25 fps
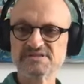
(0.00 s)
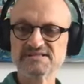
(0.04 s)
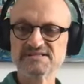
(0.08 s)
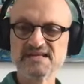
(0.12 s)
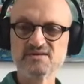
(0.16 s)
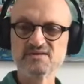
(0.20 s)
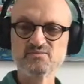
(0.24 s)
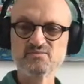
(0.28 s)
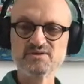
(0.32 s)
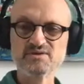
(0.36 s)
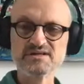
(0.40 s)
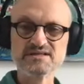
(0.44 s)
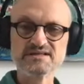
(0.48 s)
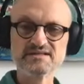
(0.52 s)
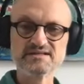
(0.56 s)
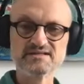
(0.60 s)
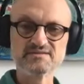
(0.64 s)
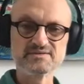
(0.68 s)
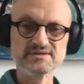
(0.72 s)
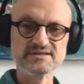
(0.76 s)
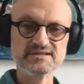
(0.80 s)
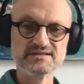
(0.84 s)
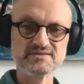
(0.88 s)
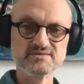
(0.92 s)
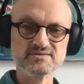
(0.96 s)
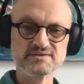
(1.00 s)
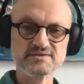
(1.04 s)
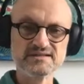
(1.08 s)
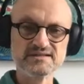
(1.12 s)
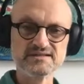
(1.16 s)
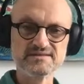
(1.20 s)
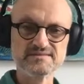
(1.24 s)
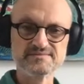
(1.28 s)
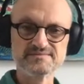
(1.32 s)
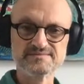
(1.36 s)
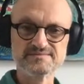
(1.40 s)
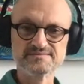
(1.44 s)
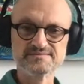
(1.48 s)
But then we, we,
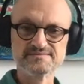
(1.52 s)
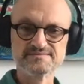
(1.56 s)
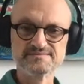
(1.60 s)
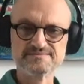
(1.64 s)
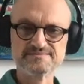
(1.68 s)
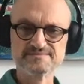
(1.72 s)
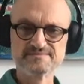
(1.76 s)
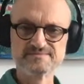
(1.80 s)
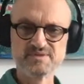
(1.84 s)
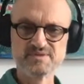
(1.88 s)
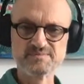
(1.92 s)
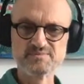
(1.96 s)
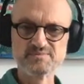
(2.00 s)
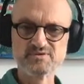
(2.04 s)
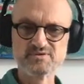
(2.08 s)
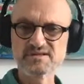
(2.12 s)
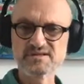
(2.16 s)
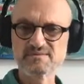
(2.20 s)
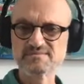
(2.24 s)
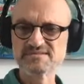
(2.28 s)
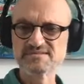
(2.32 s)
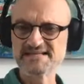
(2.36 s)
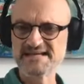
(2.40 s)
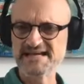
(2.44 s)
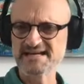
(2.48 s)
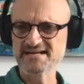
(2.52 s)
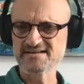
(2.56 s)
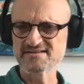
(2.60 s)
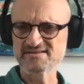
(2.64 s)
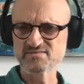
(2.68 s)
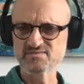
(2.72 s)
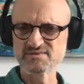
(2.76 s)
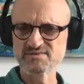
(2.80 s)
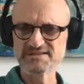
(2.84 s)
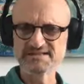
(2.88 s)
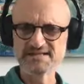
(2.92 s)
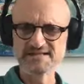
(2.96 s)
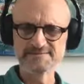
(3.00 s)
we, we put them
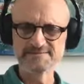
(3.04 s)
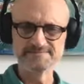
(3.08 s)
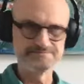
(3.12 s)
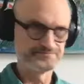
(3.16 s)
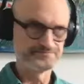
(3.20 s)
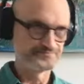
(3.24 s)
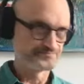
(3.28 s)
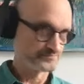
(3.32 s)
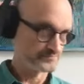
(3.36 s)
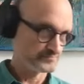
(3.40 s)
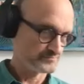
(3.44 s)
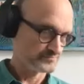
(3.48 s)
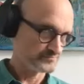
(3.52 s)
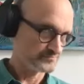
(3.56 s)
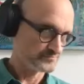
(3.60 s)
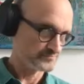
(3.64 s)
down. We, um,